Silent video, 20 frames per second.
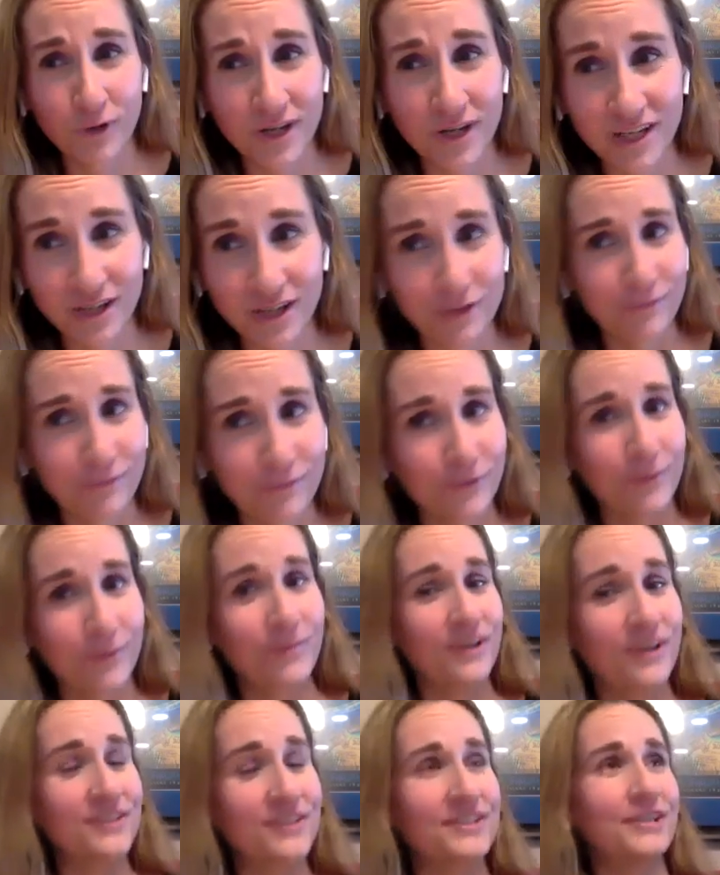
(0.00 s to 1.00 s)
40 in a few
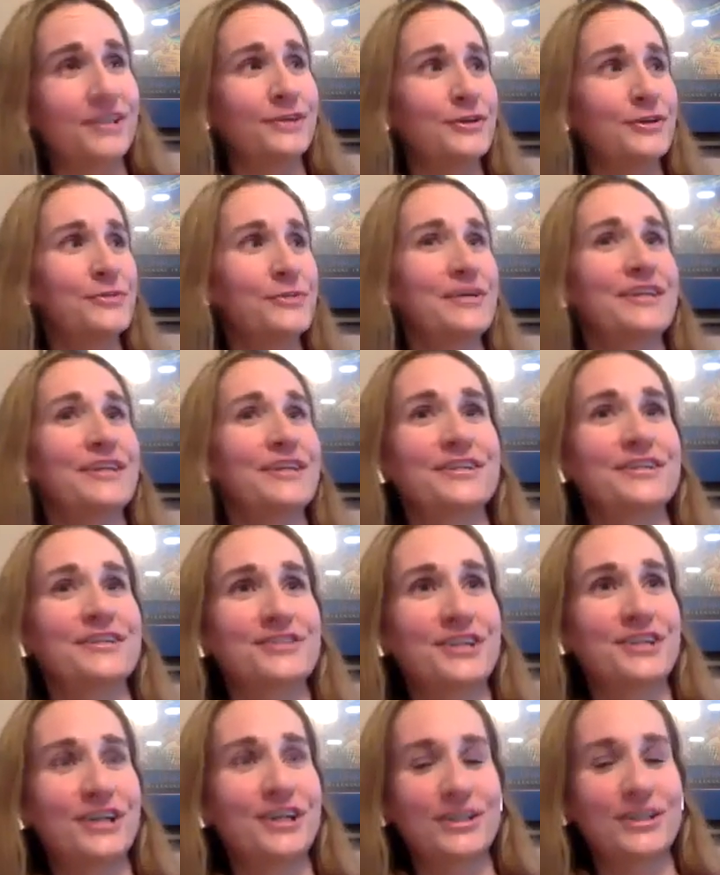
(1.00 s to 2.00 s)
months. I don't know about that,
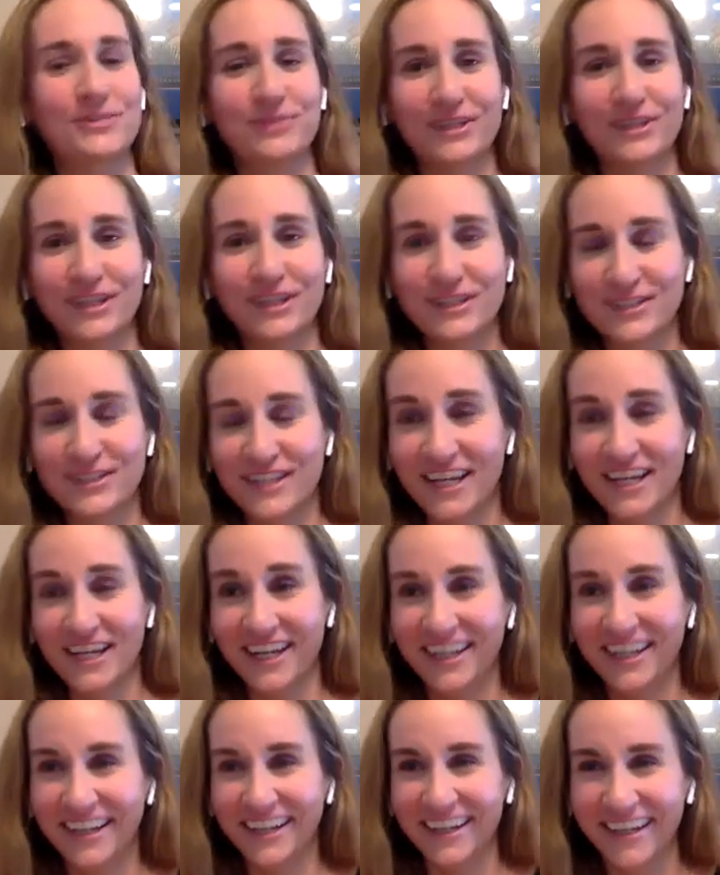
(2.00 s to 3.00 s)
Taj, but let's
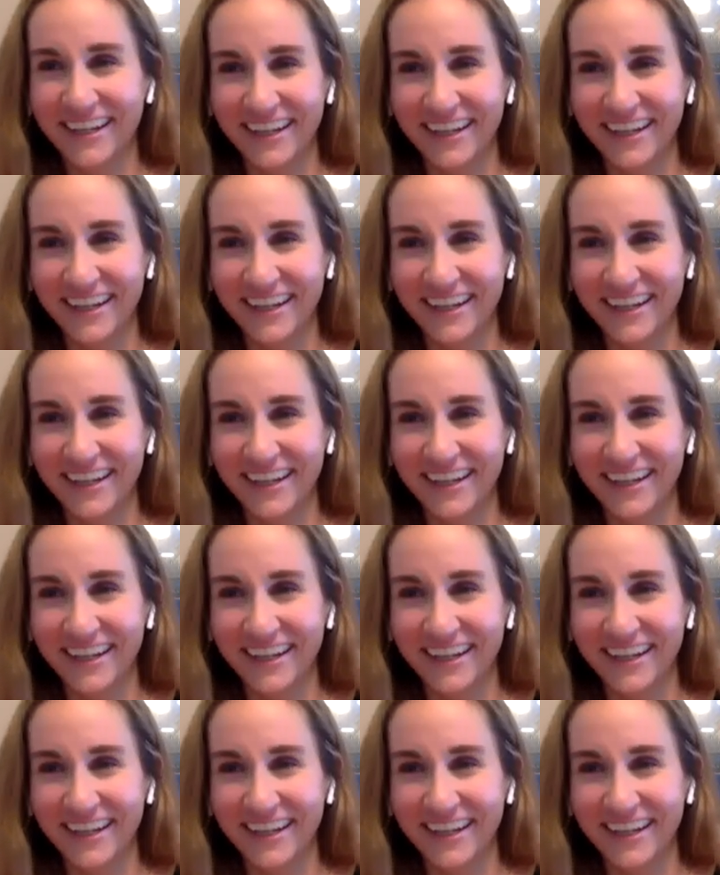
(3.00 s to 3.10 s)
say.